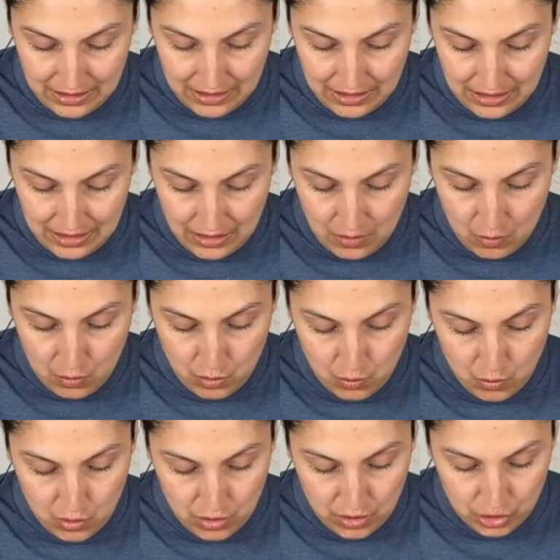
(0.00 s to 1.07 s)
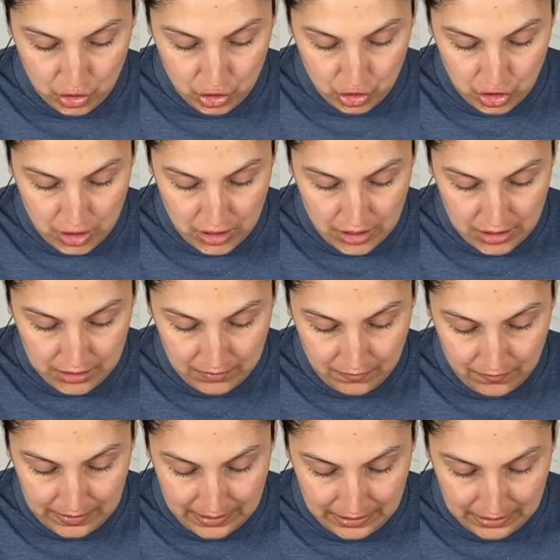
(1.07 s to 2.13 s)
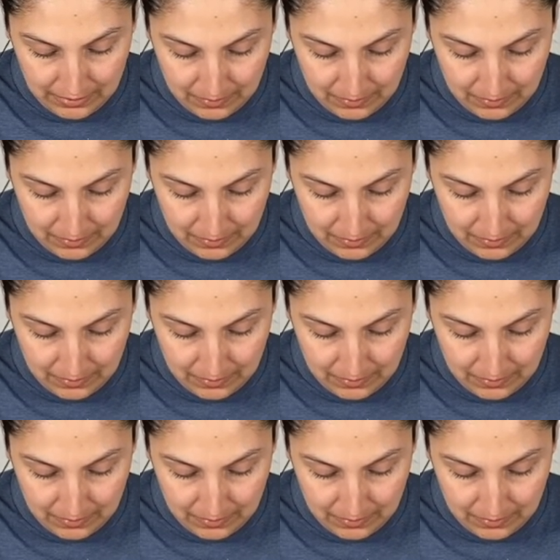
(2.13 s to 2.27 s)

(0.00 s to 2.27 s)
It will work just fine.